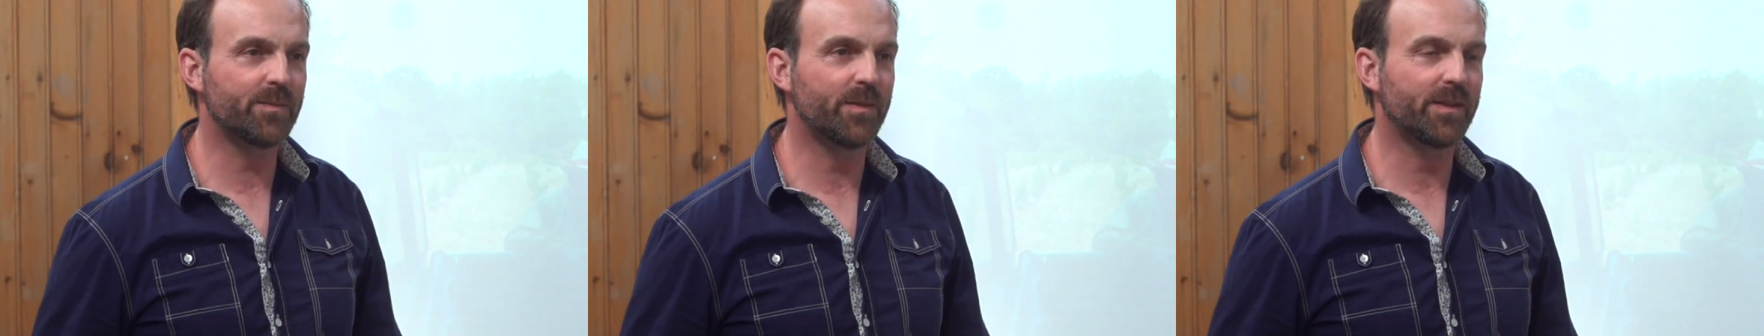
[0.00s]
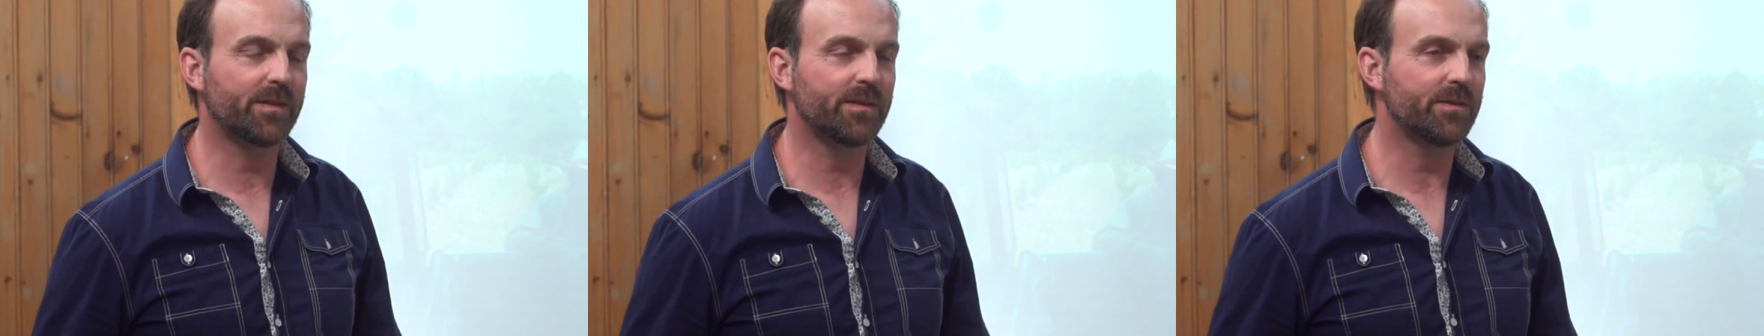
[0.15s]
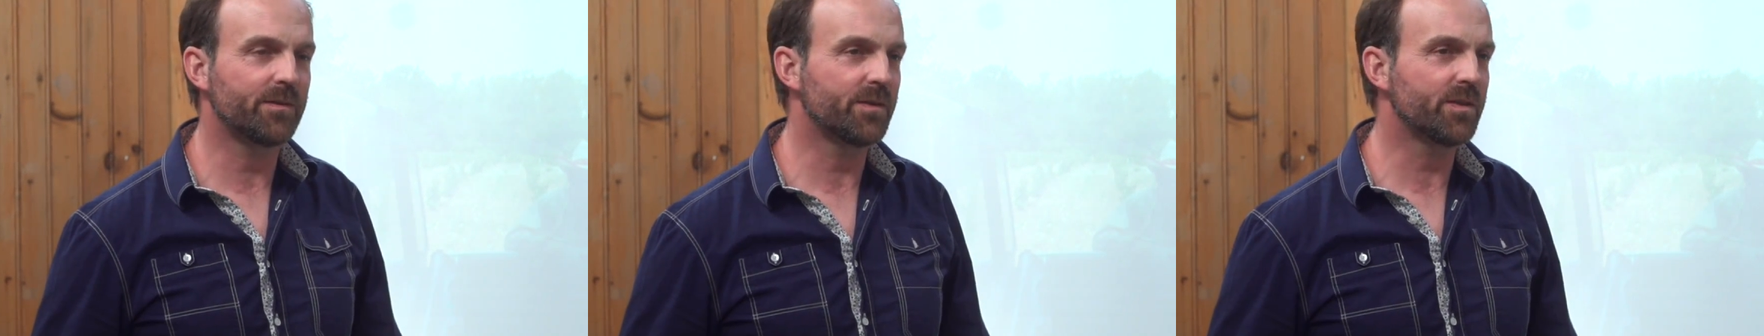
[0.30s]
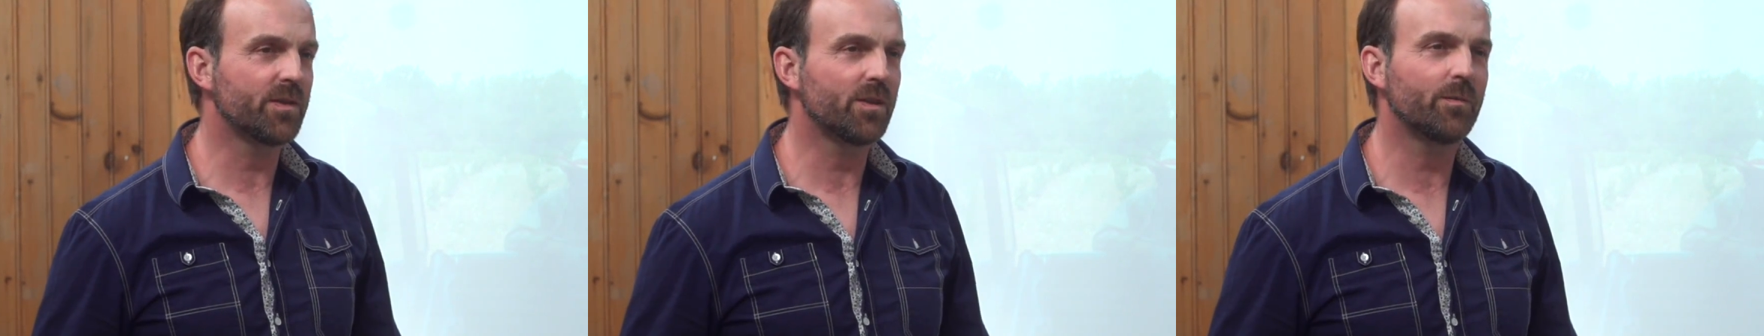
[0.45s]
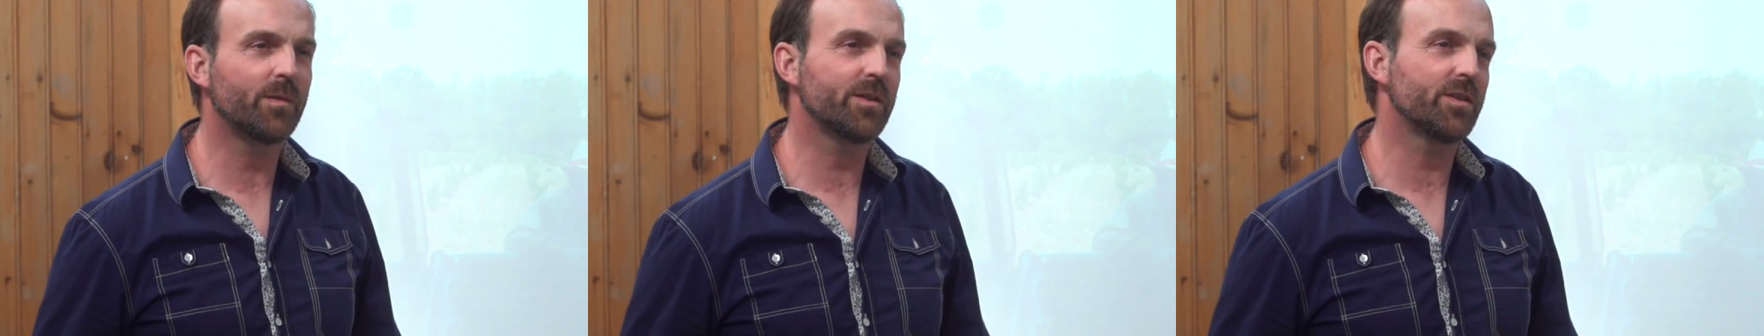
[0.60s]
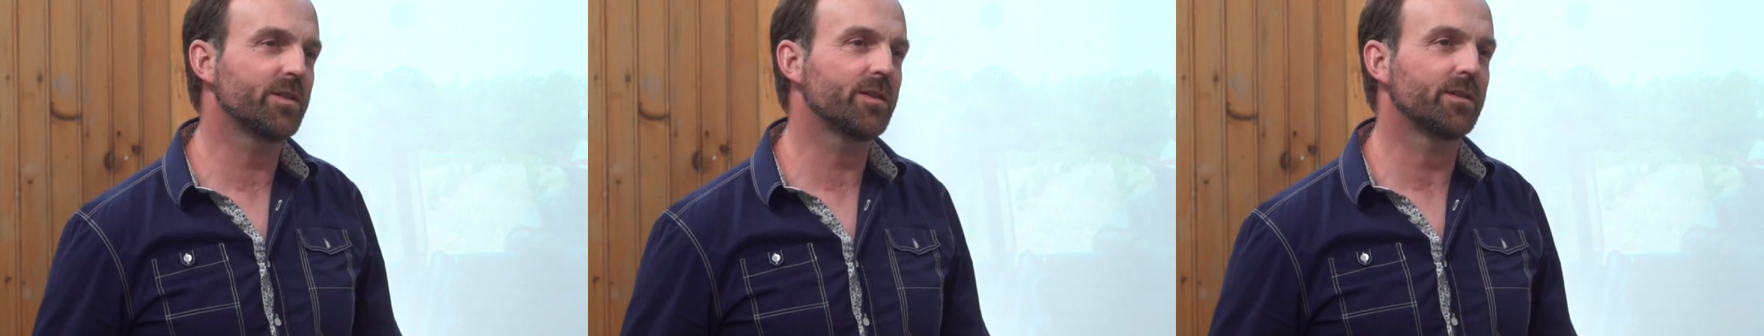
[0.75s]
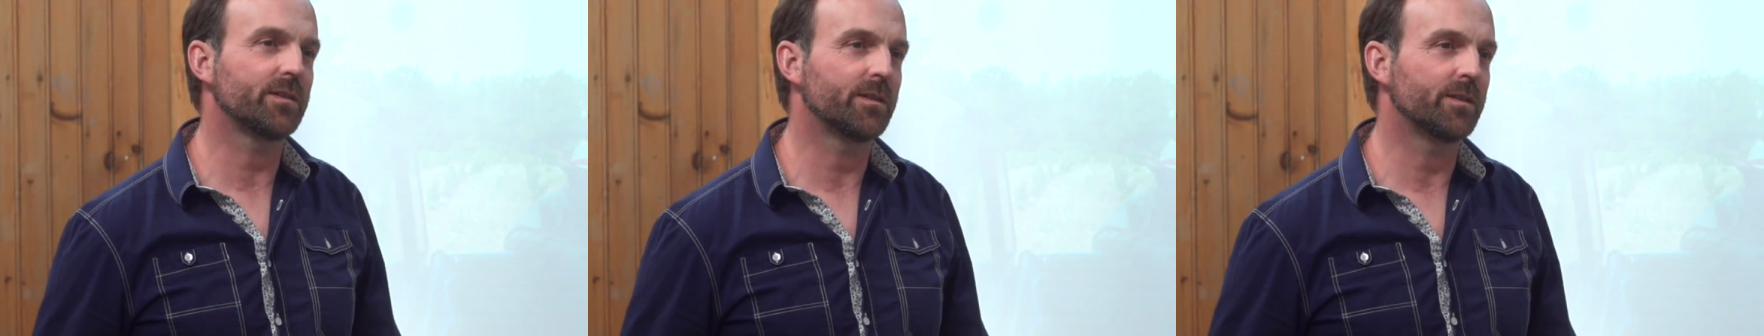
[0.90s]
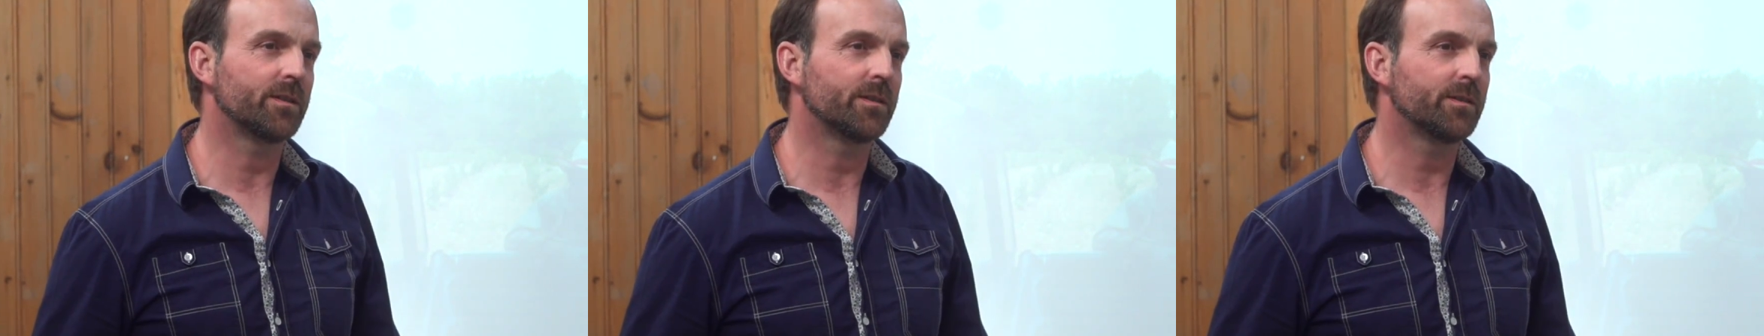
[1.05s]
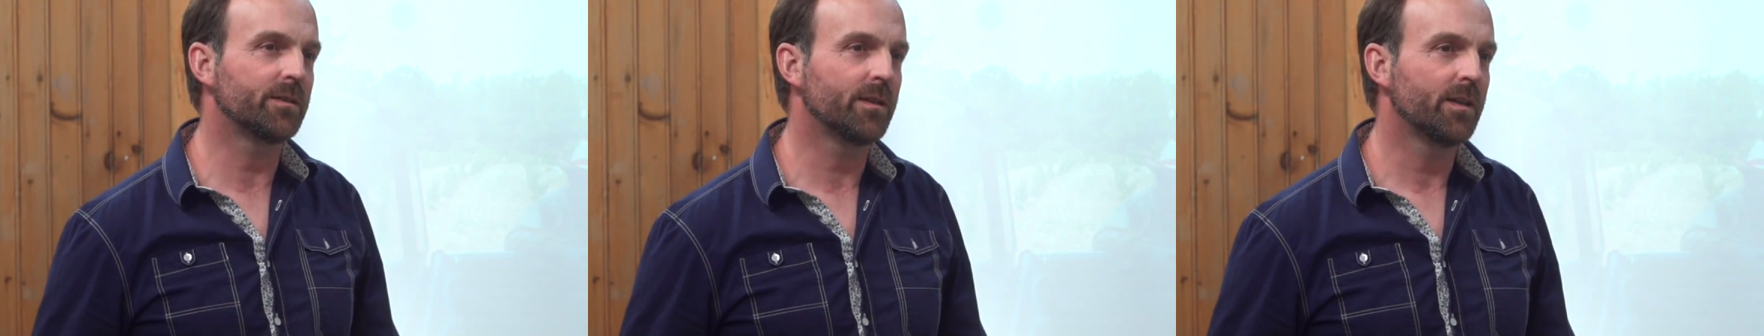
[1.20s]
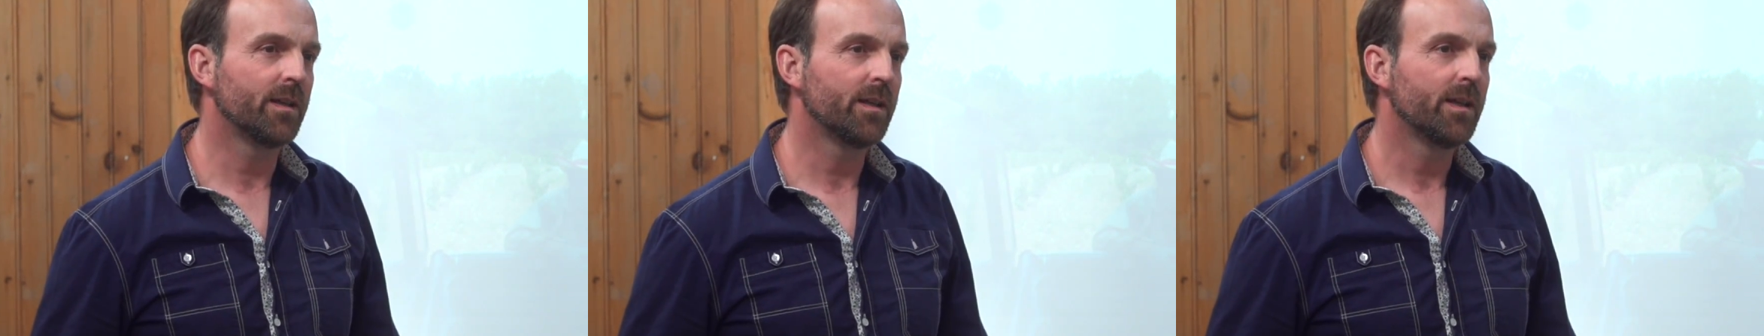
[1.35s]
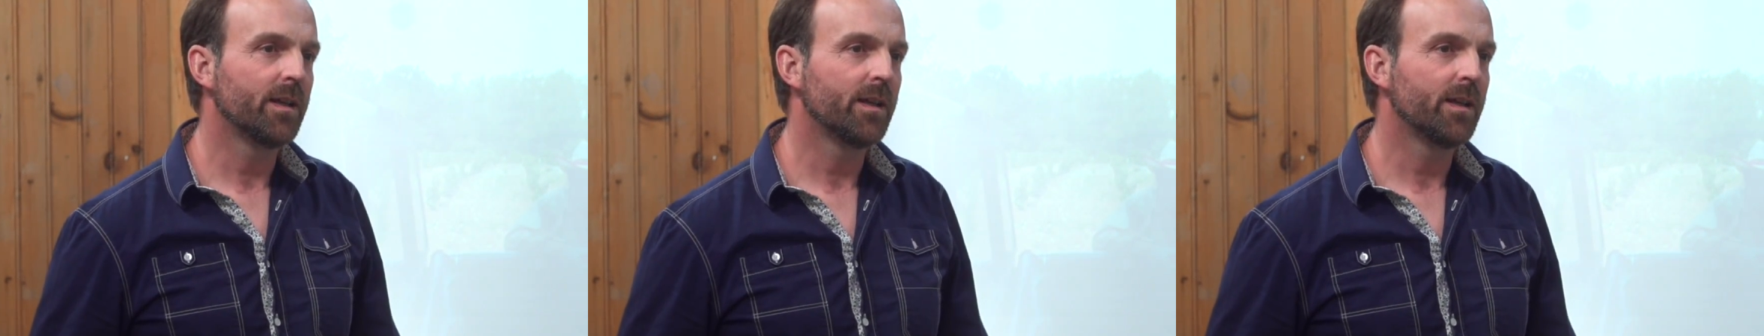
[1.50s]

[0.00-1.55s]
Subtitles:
because there's so much to learn